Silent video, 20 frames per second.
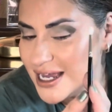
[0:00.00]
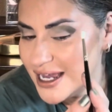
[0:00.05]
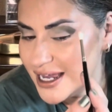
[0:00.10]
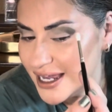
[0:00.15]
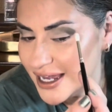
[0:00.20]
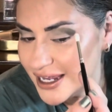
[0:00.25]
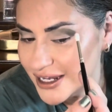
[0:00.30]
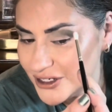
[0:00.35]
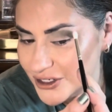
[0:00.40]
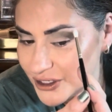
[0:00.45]

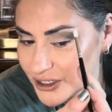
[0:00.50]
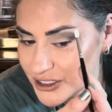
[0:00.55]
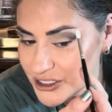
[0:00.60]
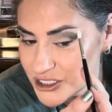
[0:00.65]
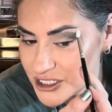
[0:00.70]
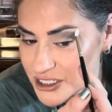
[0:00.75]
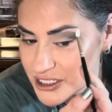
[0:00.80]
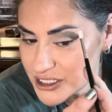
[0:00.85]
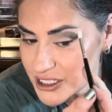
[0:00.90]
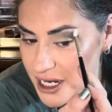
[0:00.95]
And you can
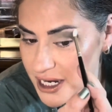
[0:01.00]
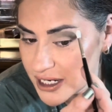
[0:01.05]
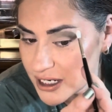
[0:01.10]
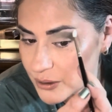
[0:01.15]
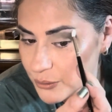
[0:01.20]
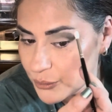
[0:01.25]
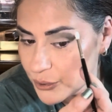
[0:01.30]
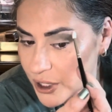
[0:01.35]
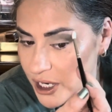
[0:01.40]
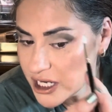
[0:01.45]
just take a
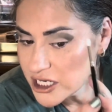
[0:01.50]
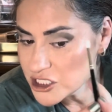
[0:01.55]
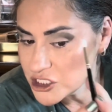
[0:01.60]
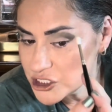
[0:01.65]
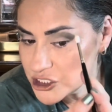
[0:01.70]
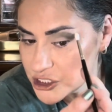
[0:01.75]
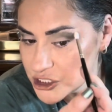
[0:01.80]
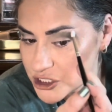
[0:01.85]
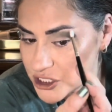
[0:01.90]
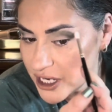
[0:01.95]

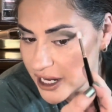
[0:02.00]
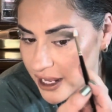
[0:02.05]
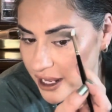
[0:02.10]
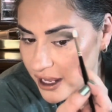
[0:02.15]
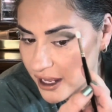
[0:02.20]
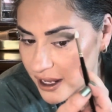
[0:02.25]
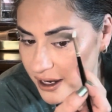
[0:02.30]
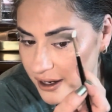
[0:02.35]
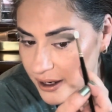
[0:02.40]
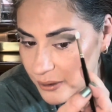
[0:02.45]
brush
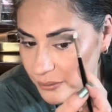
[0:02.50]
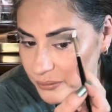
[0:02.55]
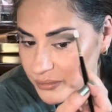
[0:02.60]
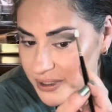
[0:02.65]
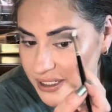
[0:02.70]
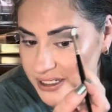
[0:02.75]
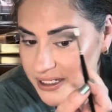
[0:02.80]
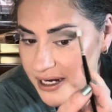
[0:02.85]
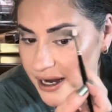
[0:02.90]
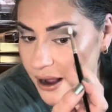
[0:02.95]
and
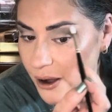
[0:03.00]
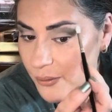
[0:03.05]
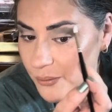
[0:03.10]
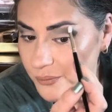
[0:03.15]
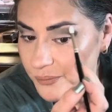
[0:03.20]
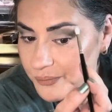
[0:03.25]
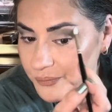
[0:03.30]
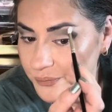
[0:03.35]
blend it out